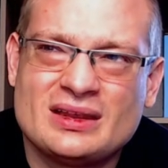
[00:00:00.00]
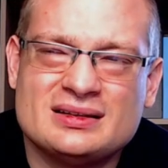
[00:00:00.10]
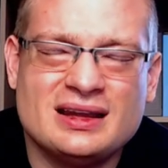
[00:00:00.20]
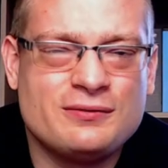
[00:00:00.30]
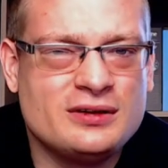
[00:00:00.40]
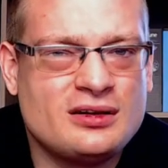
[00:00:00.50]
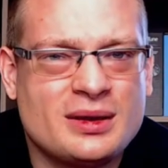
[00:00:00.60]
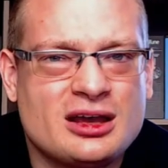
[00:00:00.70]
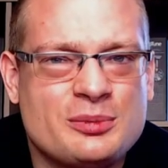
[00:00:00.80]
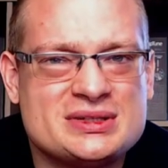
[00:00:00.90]
definitely not my
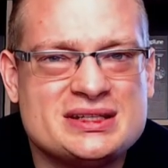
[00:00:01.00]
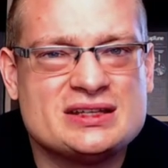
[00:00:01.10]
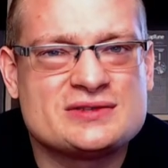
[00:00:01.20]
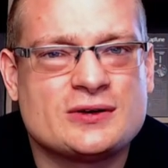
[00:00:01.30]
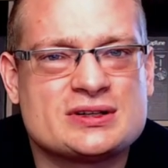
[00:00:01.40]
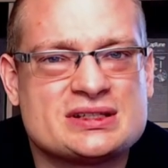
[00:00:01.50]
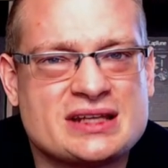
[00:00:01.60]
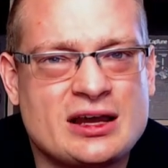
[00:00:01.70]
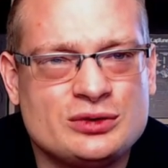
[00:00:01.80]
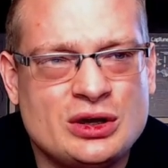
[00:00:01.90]
cup of tea as far as
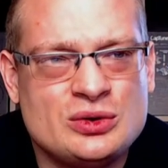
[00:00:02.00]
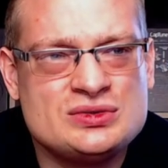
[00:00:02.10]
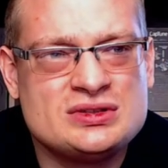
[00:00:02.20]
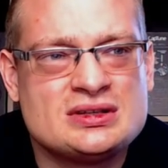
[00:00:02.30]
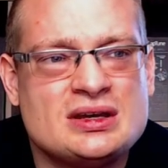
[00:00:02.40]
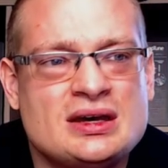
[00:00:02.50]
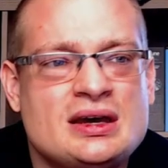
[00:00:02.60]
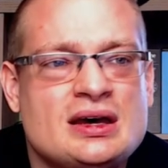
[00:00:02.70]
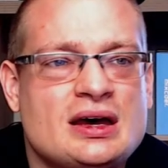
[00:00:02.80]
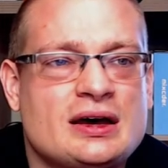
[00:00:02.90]
sound goes.
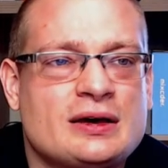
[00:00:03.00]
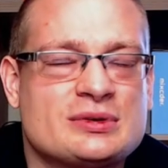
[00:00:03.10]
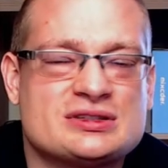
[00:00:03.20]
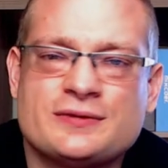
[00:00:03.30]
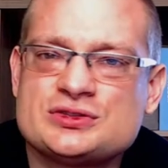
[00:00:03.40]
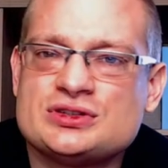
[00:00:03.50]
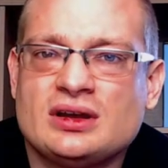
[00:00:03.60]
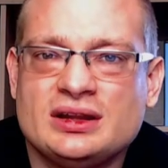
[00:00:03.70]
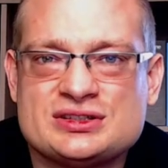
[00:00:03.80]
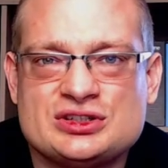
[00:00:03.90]
Because the first song
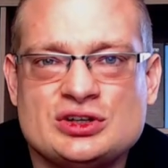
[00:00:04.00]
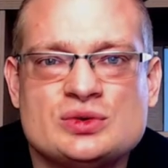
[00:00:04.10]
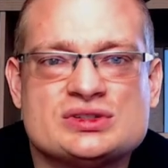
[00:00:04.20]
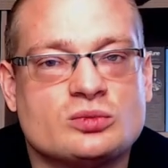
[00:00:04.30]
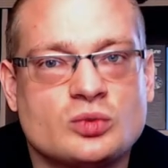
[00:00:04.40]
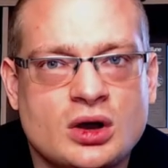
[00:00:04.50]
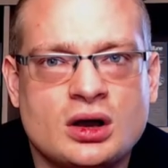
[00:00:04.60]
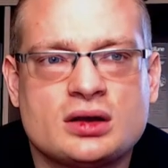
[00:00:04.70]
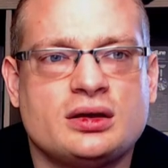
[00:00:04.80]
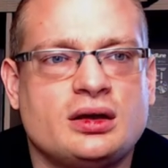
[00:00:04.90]
I listened to was some
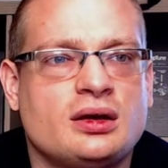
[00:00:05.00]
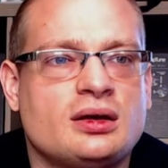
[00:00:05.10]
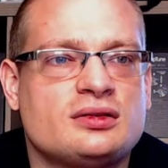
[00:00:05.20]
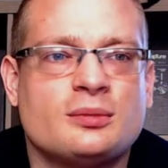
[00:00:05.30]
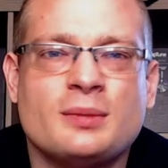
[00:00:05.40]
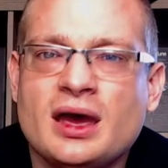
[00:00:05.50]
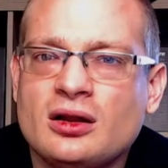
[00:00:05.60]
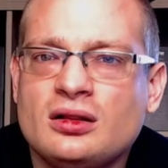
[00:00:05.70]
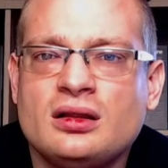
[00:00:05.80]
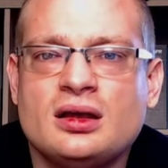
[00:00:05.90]
rock, some
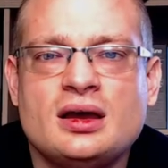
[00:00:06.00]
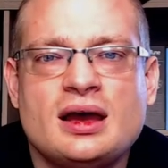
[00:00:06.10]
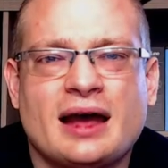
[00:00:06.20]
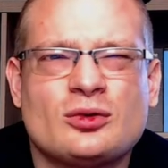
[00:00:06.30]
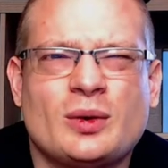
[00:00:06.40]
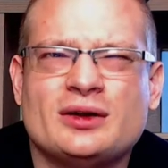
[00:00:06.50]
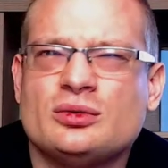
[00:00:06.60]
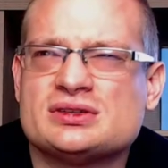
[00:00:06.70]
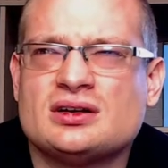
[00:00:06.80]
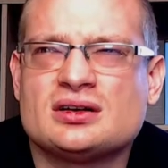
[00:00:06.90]
metal. I don't quite know
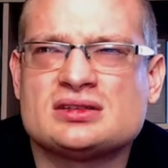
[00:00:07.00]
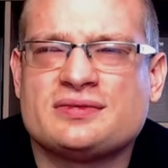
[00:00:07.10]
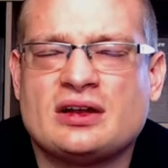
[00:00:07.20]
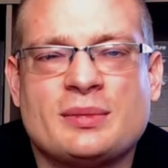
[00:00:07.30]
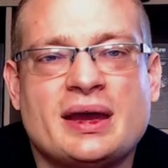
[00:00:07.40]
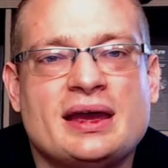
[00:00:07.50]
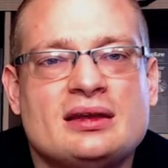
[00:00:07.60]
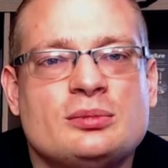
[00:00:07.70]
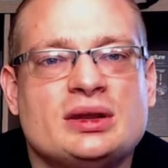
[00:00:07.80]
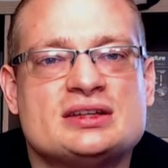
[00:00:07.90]
the songs off the top of my
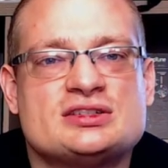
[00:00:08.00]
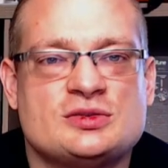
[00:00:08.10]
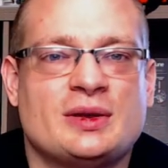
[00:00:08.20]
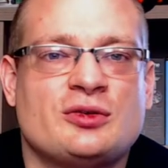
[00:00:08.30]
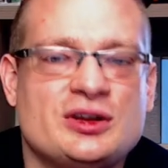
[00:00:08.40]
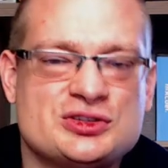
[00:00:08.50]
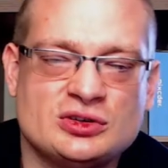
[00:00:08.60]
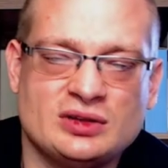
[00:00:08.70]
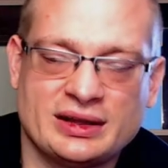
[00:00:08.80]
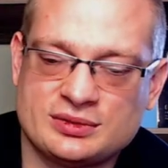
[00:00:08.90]
head, but it's just my
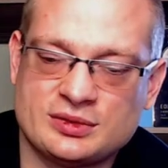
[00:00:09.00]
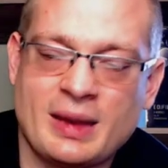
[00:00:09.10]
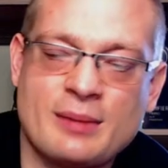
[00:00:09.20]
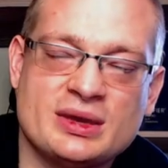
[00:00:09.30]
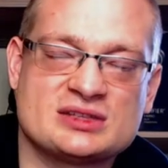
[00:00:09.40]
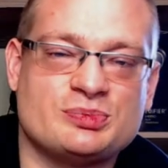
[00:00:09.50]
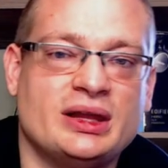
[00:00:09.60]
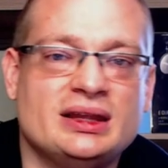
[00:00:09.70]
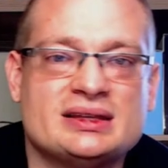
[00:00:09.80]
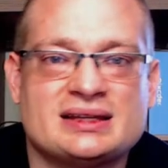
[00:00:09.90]
traditional, like my mix
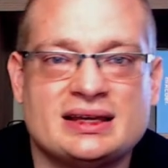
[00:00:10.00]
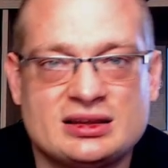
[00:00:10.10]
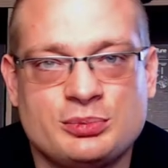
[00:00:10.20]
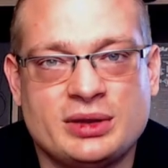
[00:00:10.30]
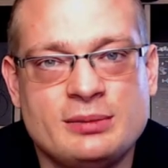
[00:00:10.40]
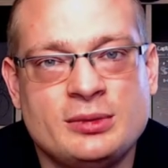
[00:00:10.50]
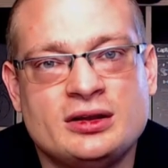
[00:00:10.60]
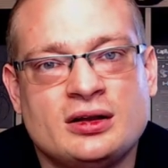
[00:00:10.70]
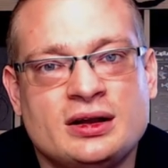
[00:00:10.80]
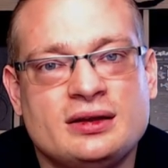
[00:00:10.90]
playlist. I hit the play
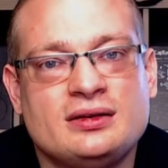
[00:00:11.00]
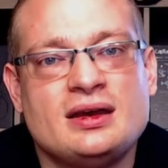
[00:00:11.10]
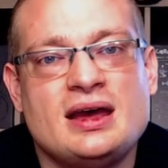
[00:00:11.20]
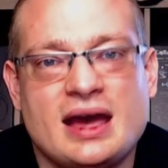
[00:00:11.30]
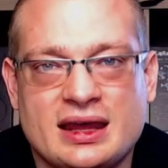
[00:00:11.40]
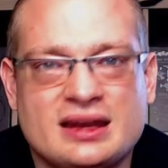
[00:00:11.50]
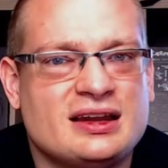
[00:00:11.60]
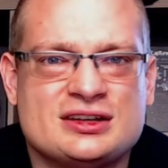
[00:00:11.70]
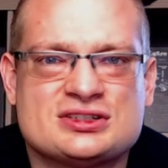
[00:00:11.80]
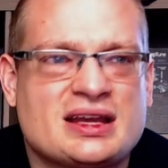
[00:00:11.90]
button on it, and
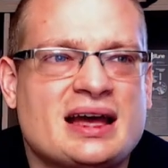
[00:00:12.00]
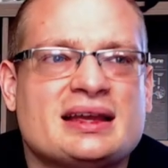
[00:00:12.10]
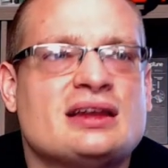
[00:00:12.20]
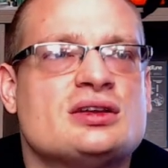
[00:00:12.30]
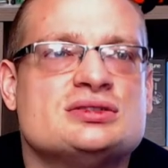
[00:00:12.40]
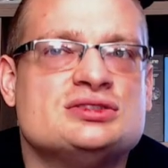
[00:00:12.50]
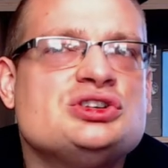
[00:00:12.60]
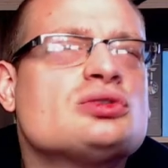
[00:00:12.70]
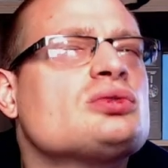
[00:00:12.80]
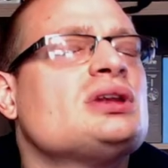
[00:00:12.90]
then I just kind of get a
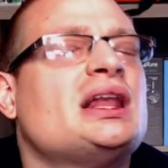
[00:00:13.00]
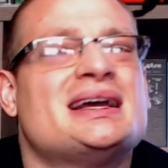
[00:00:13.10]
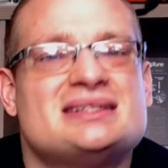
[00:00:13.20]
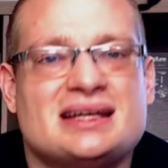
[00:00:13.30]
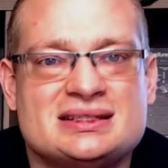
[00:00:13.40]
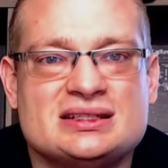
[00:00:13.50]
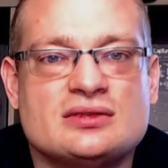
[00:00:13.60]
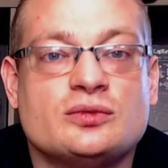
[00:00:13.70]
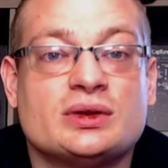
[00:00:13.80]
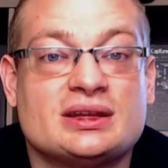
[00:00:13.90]
generalized idea
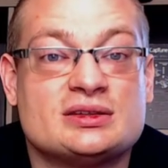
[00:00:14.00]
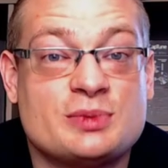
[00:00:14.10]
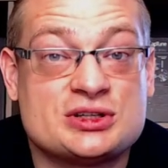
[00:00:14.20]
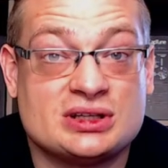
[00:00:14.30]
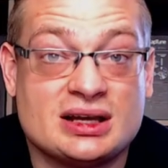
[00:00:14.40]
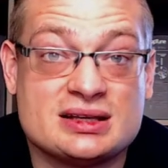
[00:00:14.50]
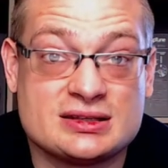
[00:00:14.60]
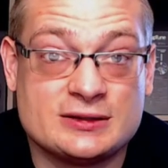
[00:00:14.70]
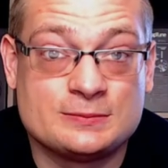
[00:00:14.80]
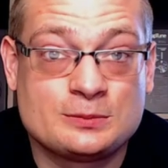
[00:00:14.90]
of what they specialize
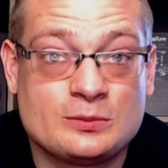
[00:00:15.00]
in.